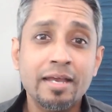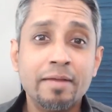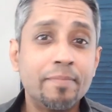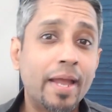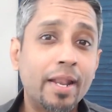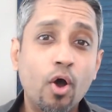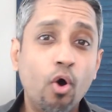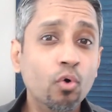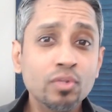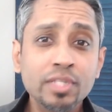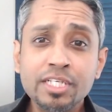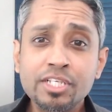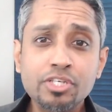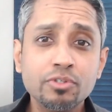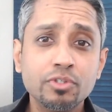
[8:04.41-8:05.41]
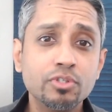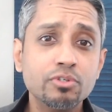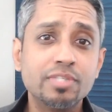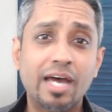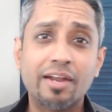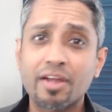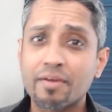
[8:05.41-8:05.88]
not only do you
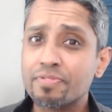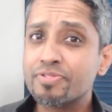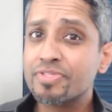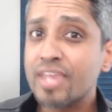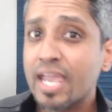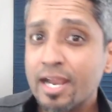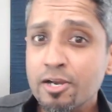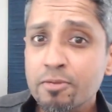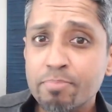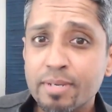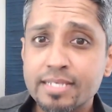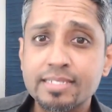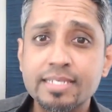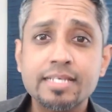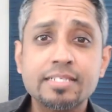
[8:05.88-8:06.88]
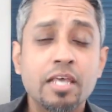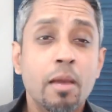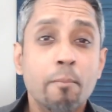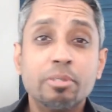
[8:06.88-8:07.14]
lose out on their business,